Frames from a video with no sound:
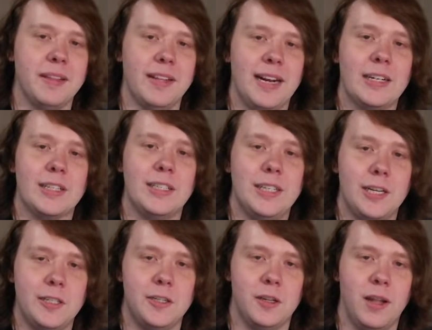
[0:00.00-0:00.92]
that actually
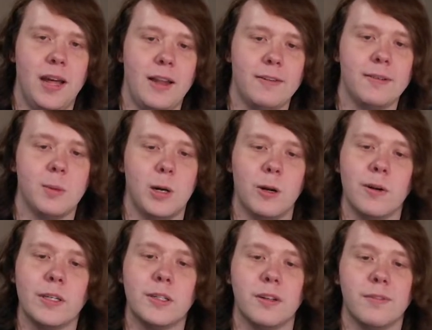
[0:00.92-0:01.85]
changed a lot from our
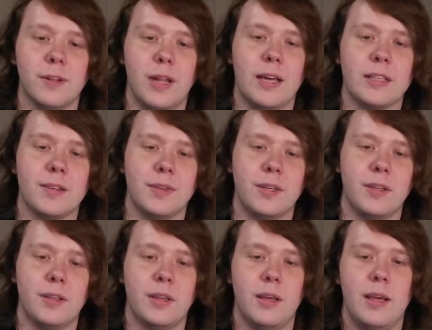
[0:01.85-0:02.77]
original philosophy.
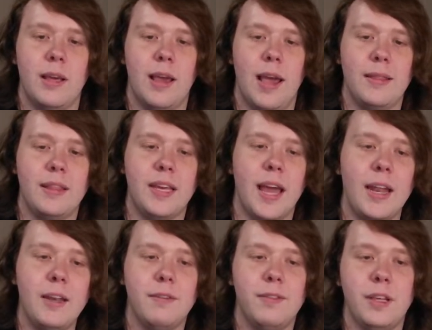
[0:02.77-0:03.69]
At the
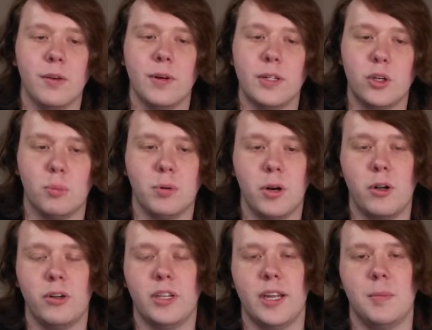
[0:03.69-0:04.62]
end of the original
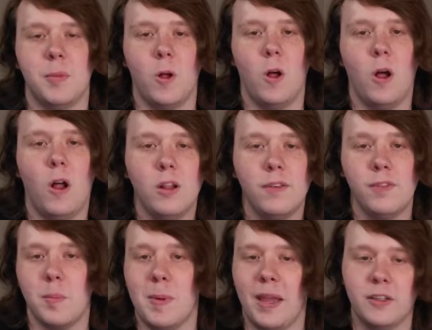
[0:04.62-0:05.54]
prototype, all of
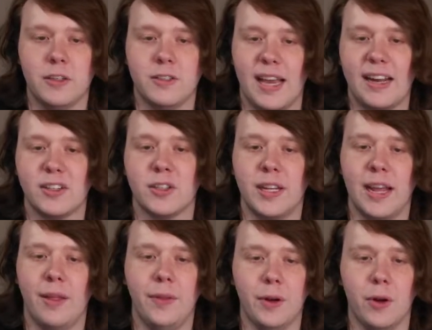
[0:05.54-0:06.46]
the mages actually
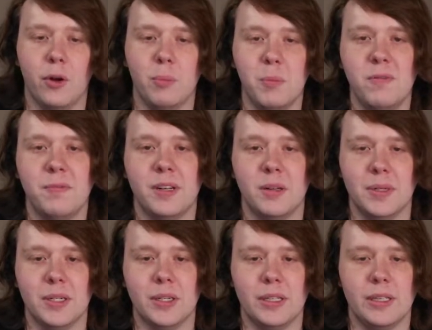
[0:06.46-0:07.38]
had their own movement
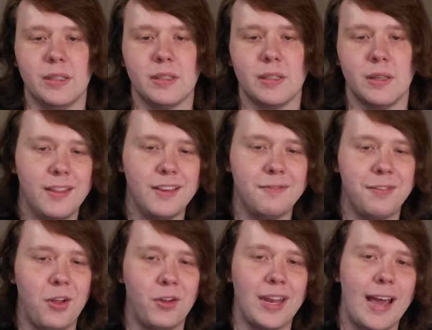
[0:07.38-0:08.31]
abilities. This
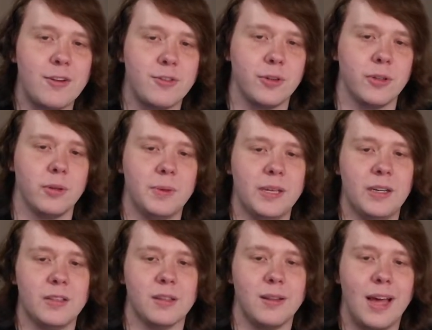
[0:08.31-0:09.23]
felt natural
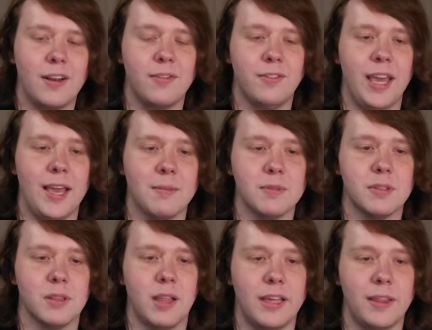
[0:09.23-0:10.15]
because a lot of games
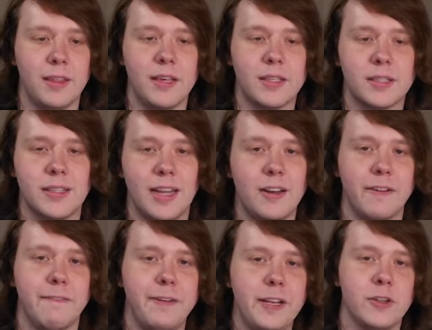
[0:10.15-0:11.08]
like this tend to
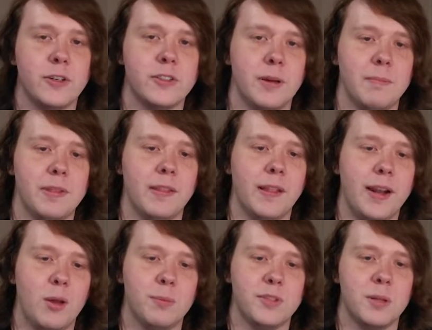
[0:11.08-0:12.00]
feature something that
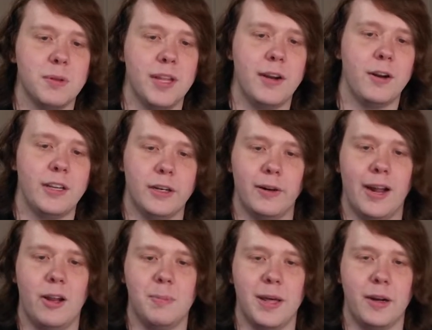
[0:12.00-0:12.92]
helps the player get
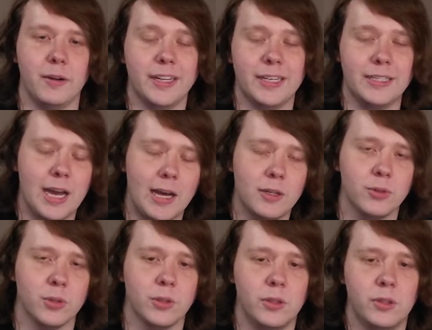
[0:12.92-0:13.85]
around better, like a dodge
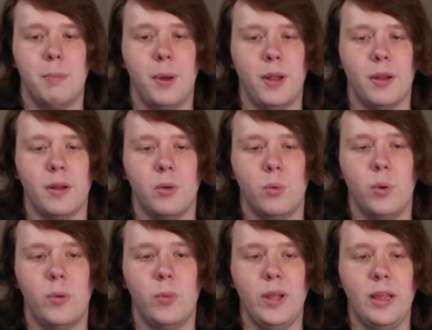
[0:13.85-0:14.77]
roll. But
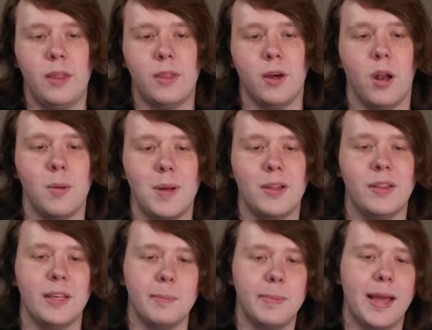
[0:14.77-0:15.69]
when we thought about
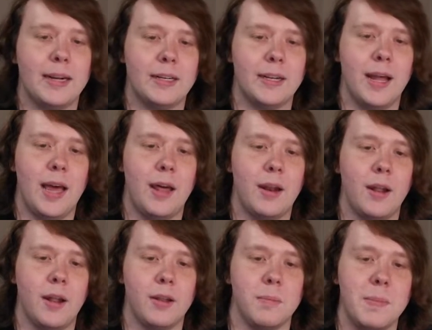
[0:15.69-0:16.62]
the impact it had
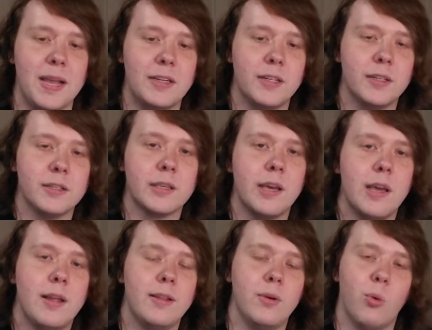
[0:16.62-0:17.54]
on the mages,
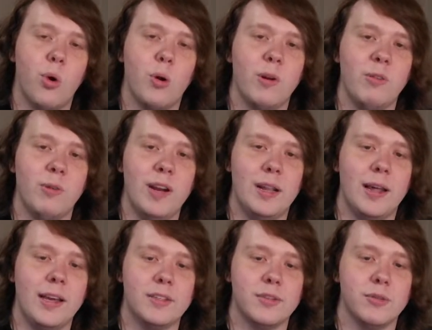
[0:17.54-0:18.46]
the more we
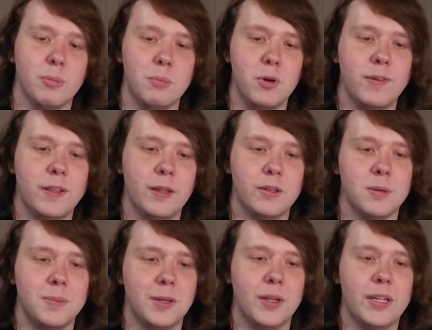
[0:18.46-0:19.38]
realized removing those
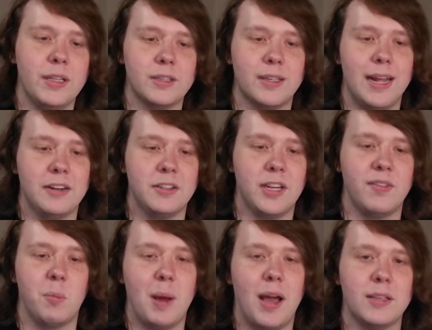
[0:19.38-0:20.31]
abilities could actually have a
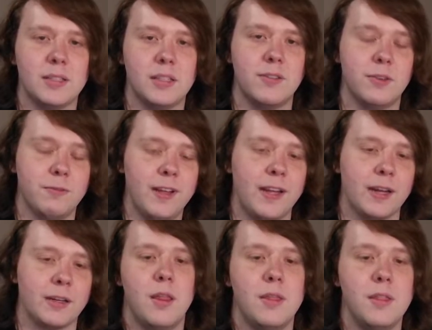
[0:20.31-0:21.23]
positive effect.
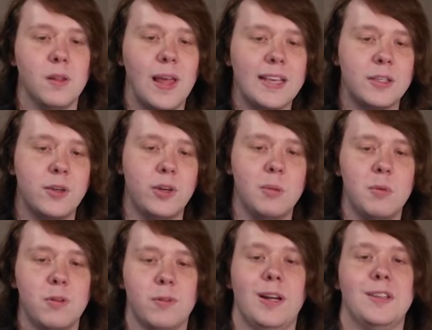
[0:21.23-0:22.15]
The less you can
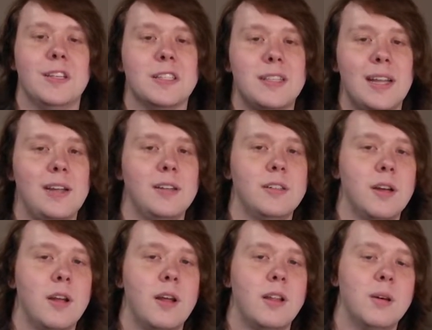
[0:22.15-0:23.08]
move around the stage,
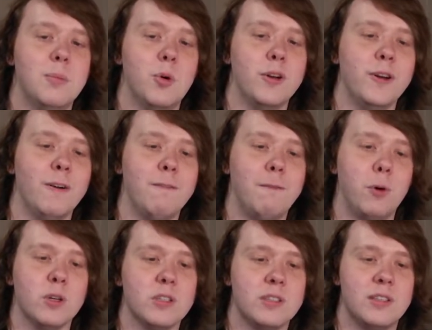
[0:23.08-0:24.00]
the more you're
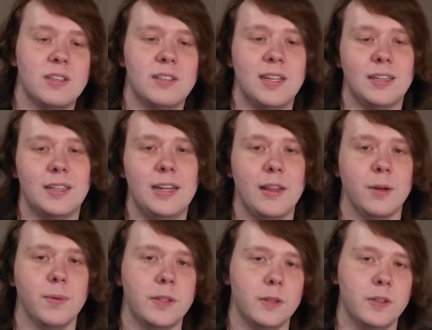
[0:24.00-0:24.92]
forced to stick together
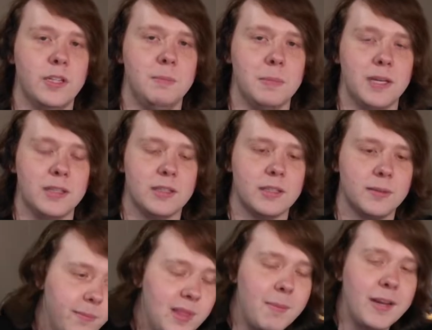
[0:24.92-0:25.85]
with your teammates.
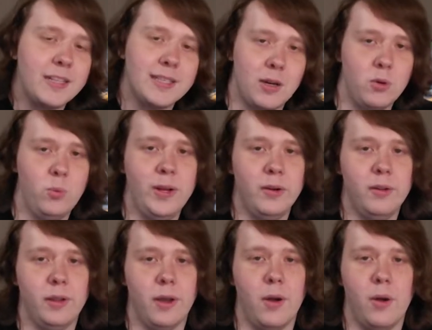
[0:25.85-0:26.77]
That might sound weird
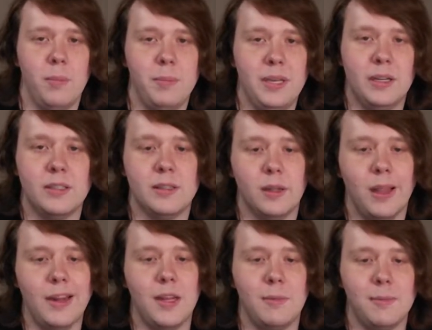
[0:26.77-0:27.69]
though, because the
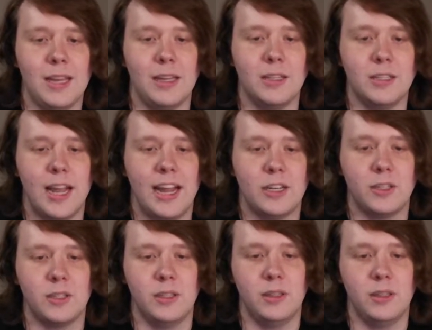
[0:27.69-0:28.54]
Lightning Mage actually